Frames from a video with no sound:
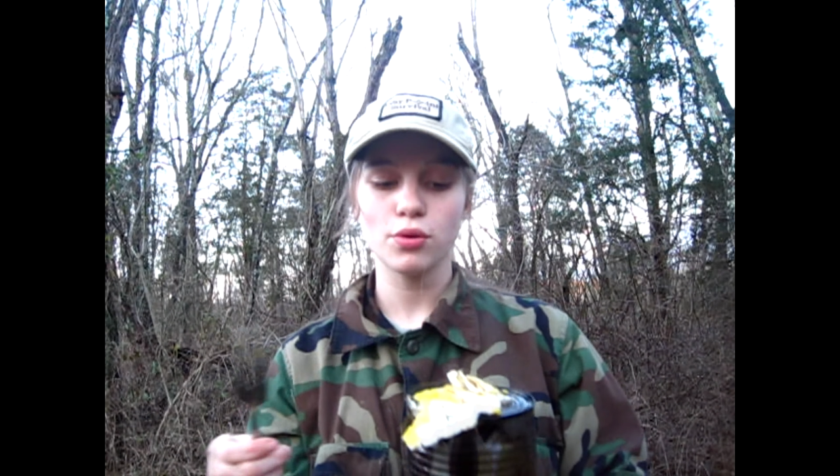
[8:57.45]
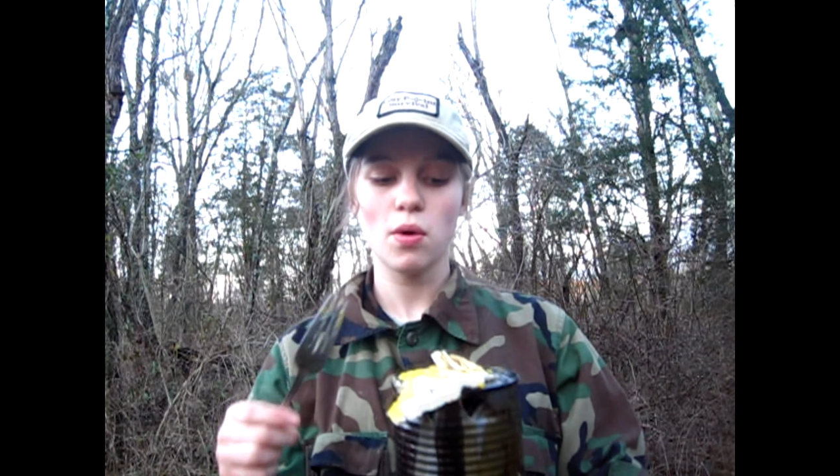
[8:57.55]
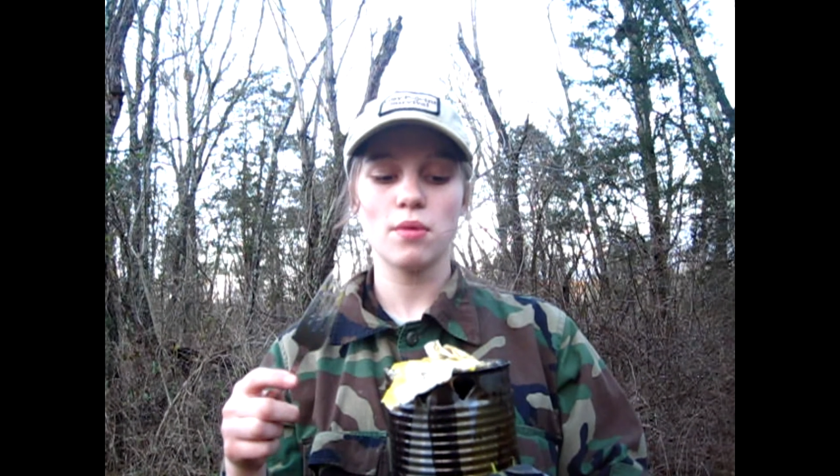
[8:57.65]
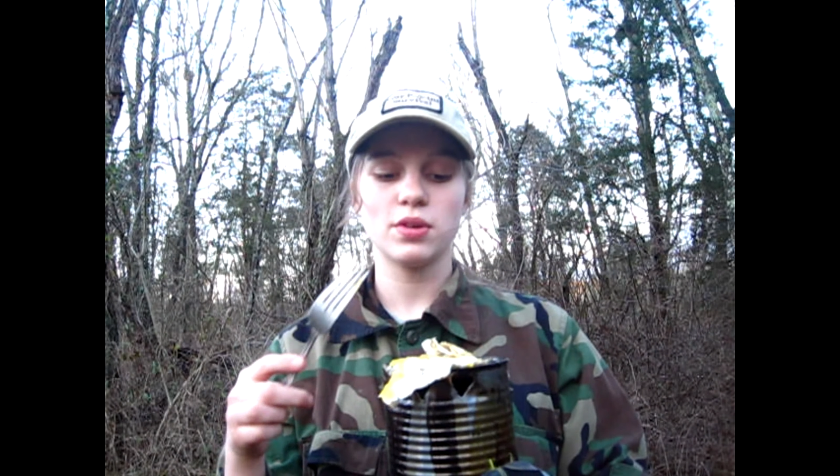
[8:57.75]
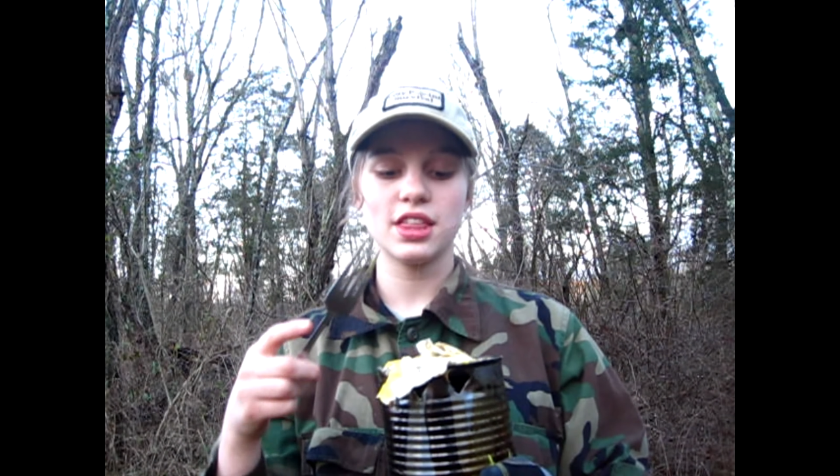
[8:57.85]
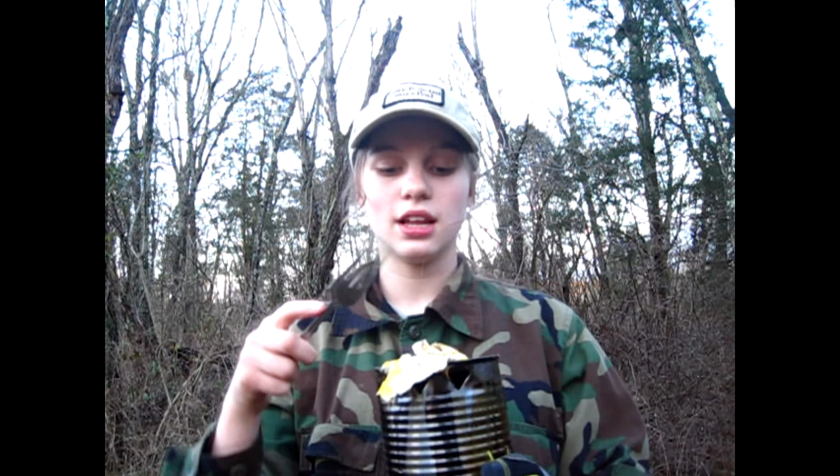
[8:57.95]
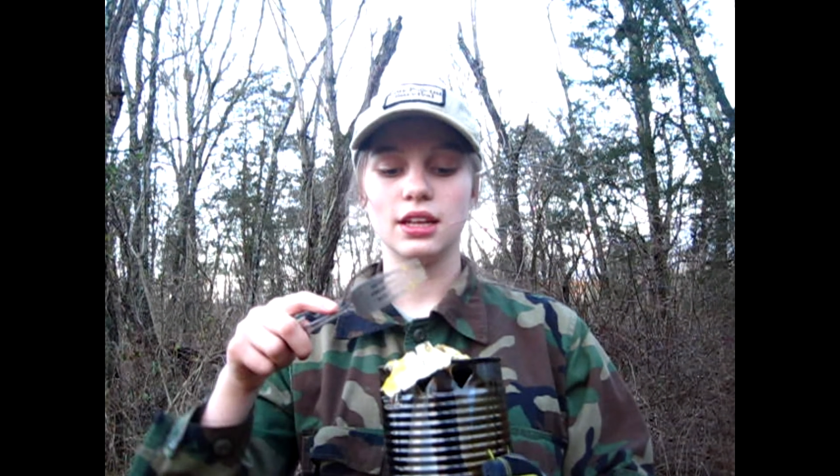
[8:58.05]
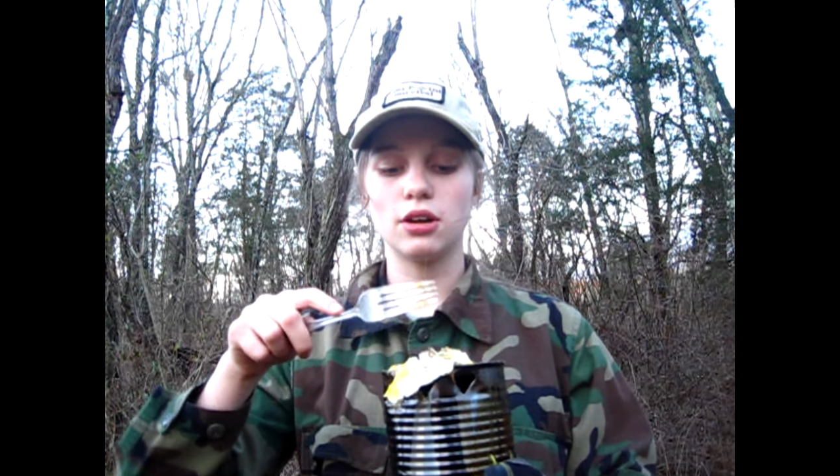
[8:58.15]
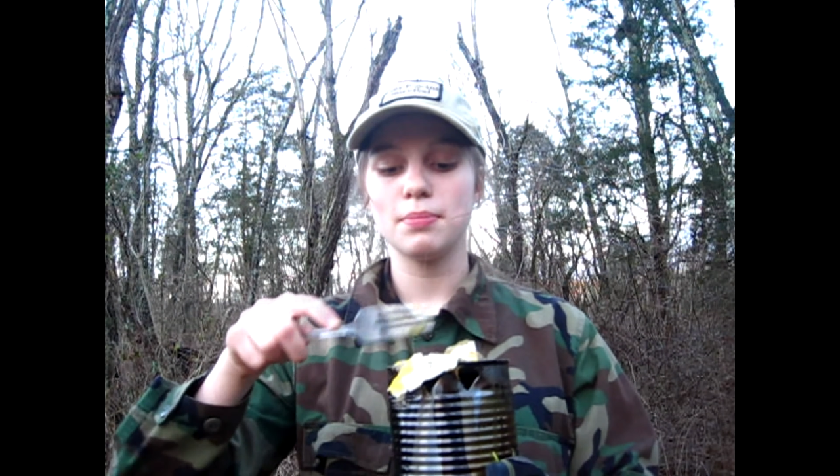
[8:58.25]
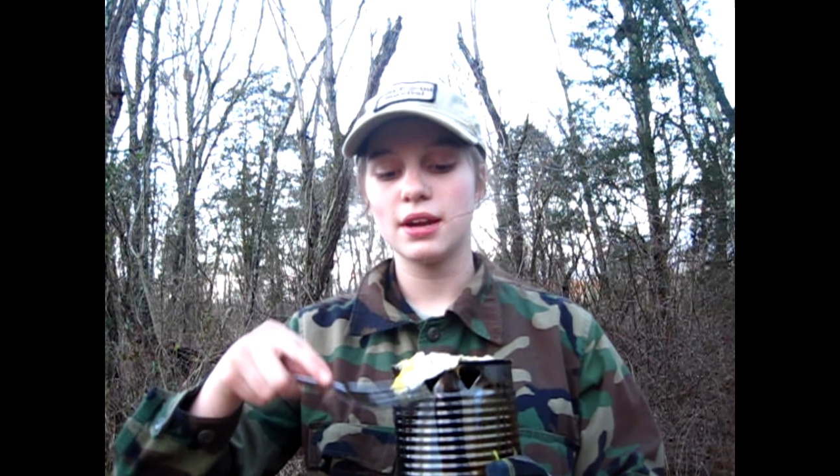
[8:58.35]
one with a
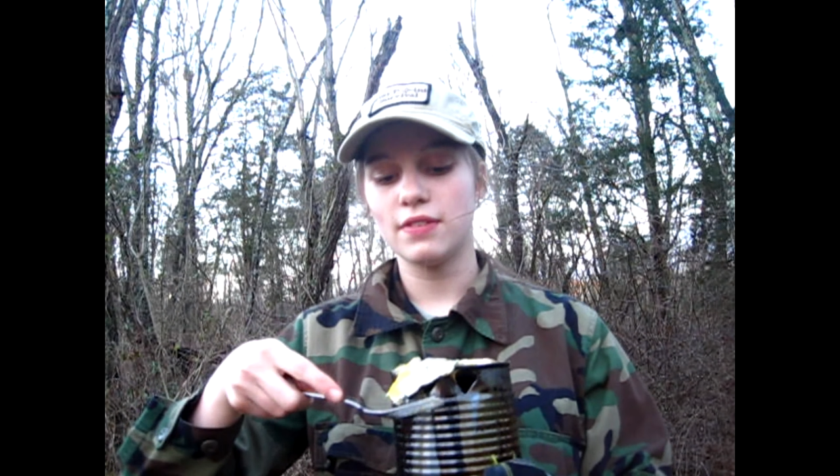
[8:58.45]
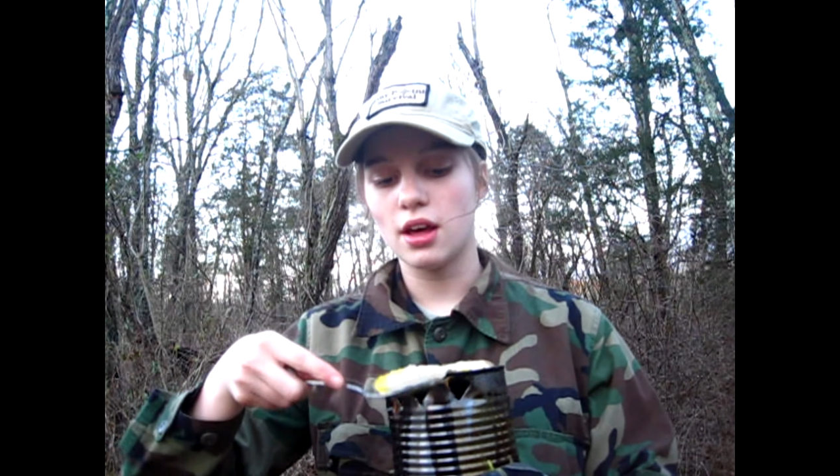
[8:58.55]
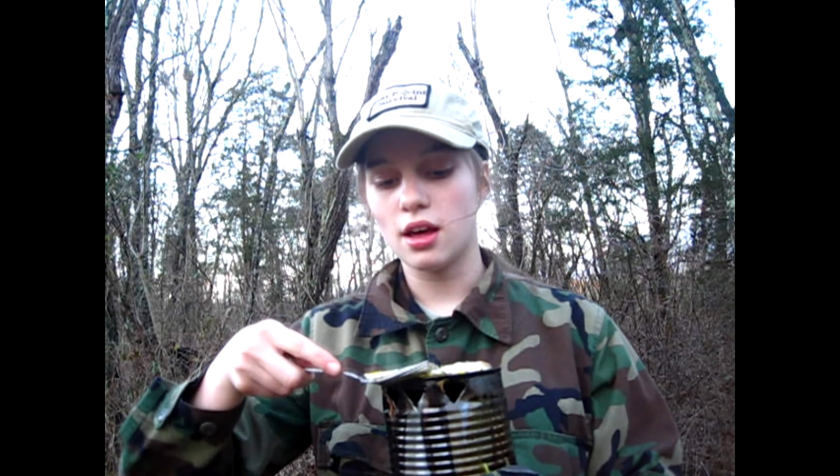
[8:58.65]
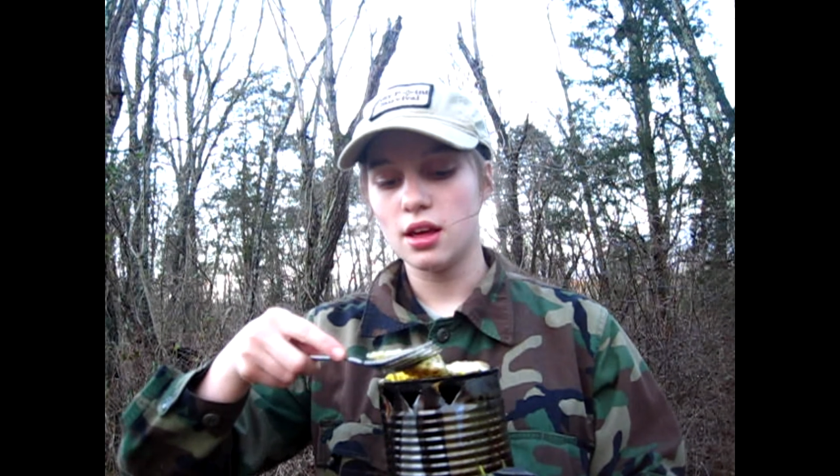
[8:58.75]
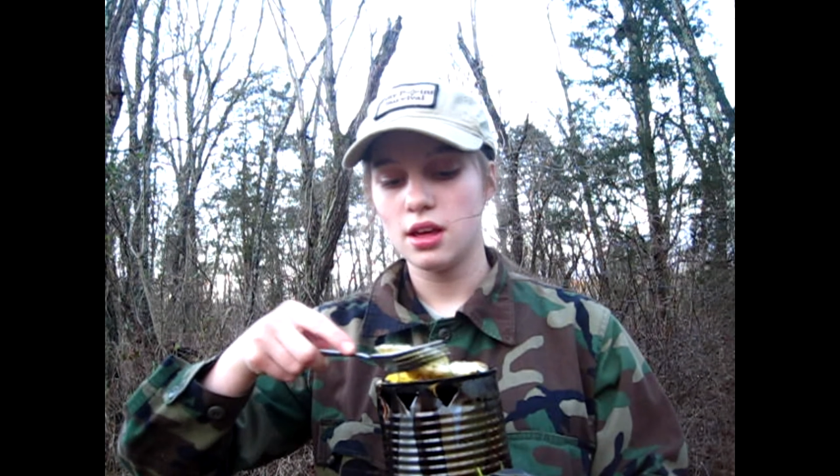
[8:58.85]
little bit of a